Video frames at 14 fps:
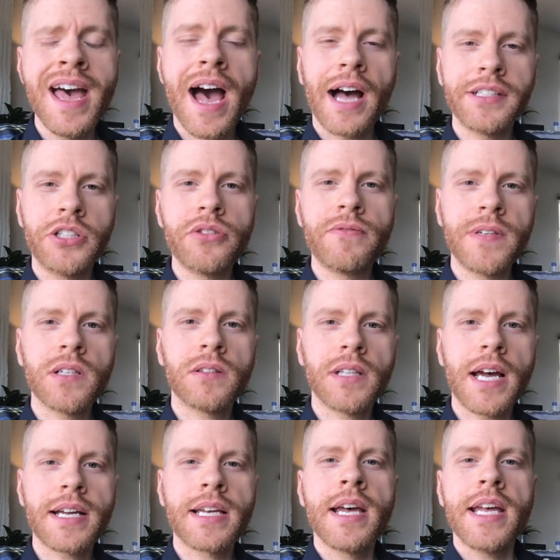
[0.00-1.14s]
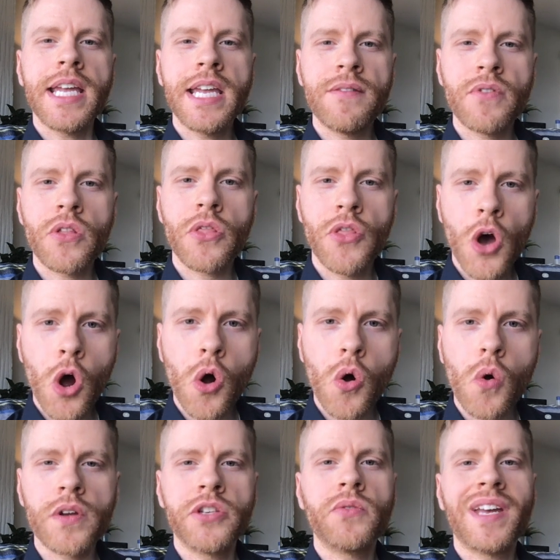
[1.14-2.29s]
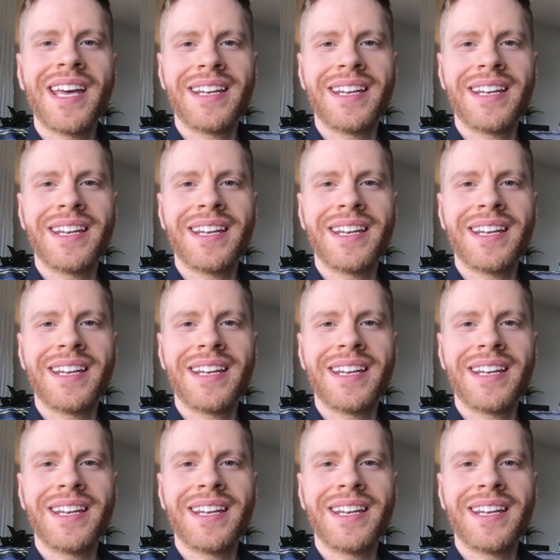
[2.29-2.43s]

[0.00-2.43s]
I do feel like even though you can